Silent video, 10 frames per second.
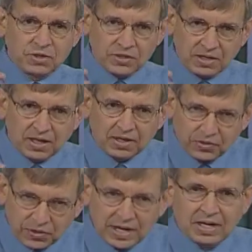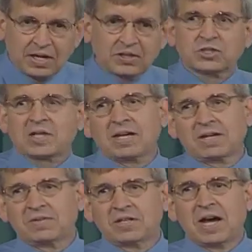the authentic
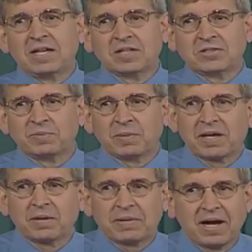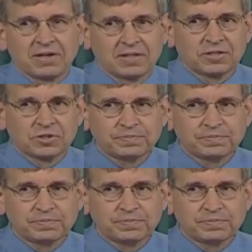understanding of the ideas that make up calculus.